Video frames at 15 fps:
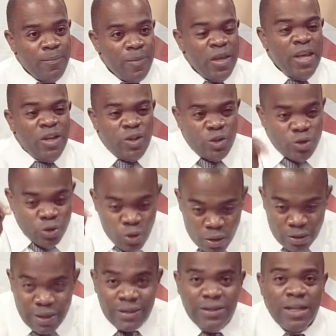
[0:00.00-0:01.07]
He
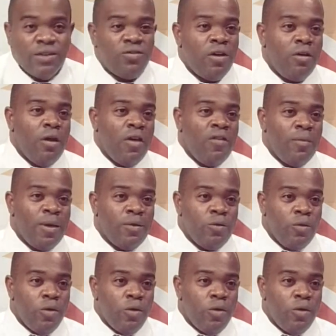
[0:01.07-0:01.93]
took the central government to